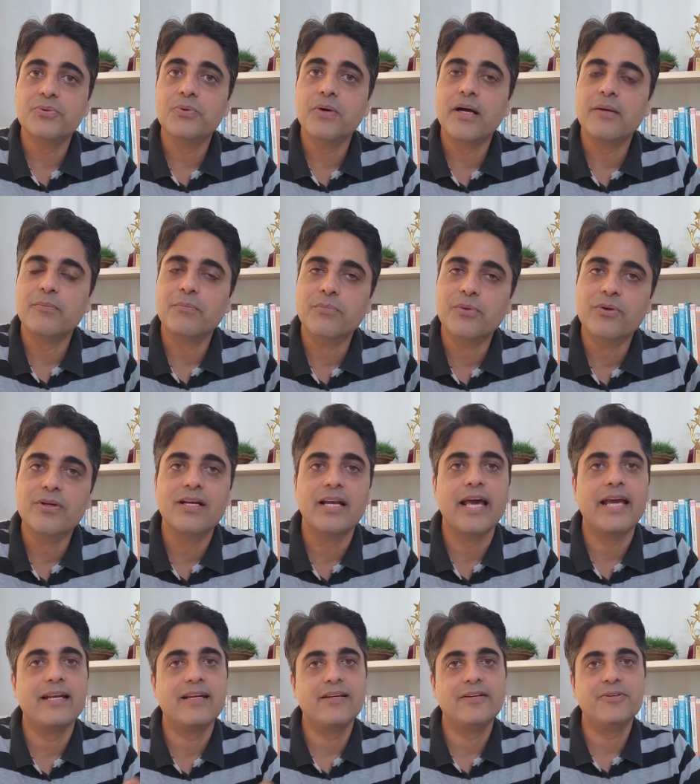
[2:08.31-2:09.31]
who are more
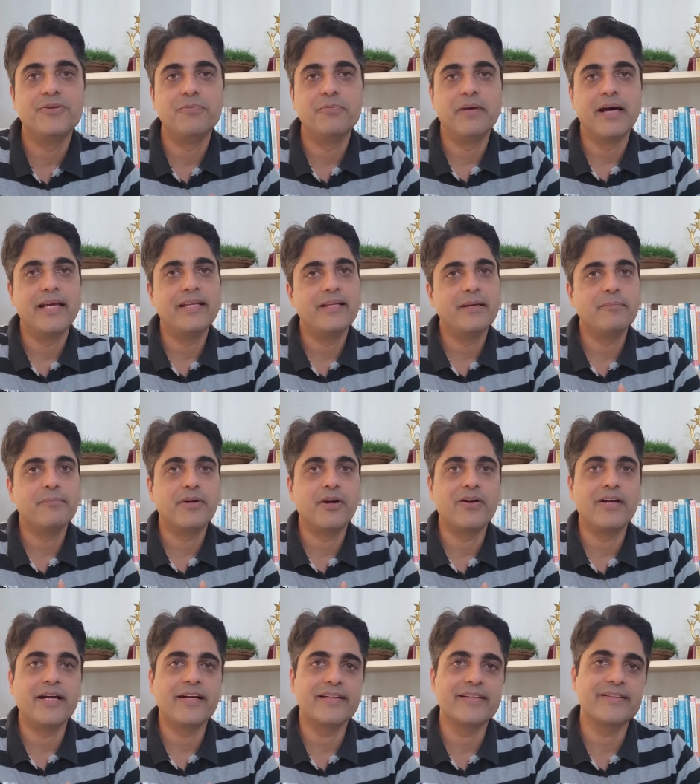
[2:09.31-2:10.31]
likely to buy the
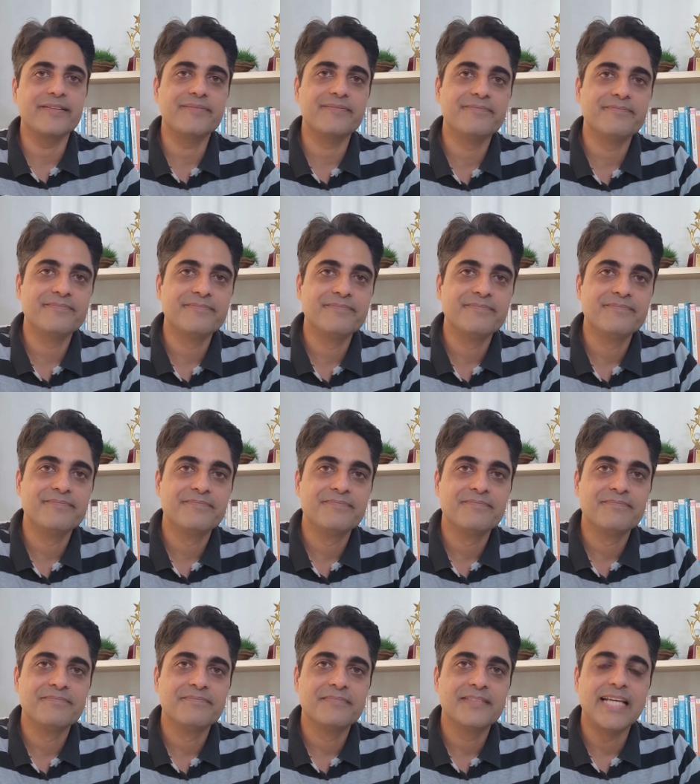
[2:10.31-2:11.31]
product.
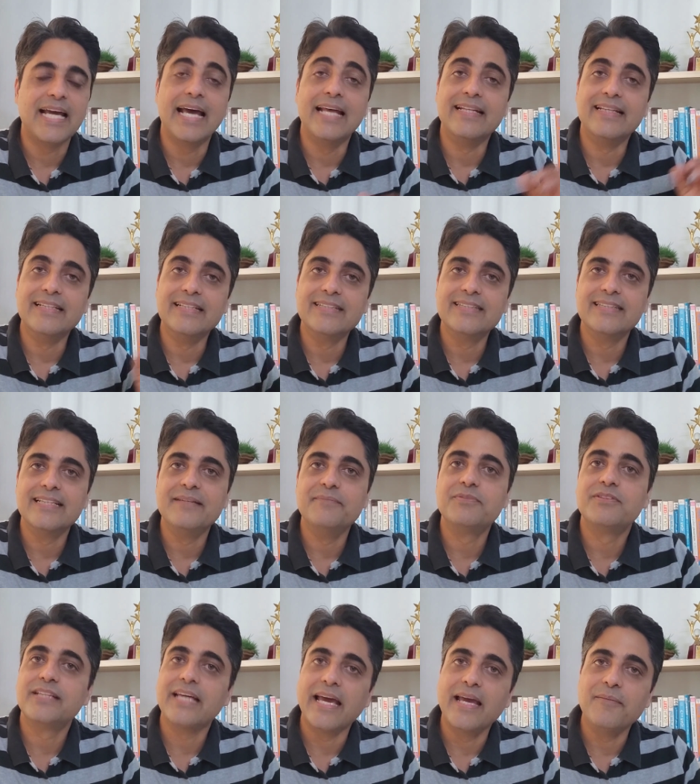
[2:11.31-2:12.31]
And this
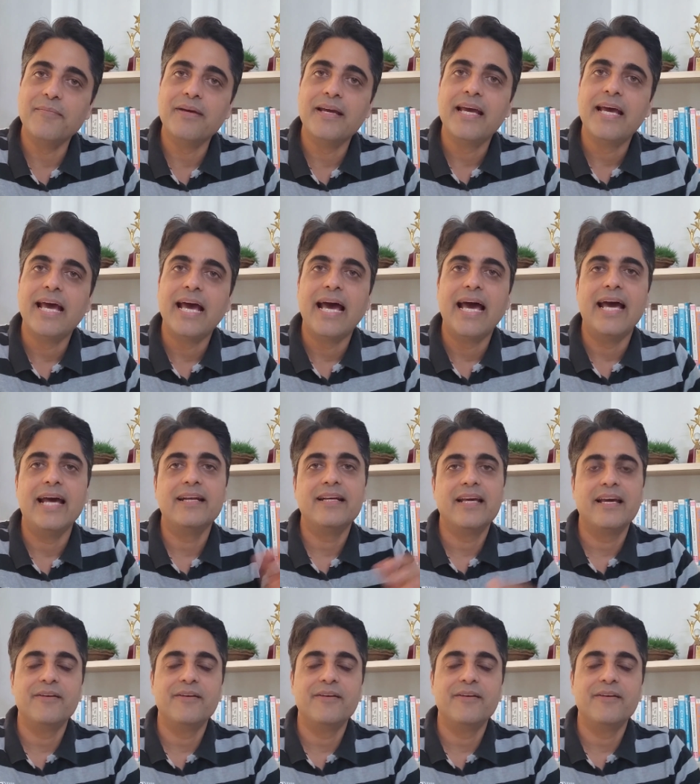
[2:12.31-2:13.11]
saves time and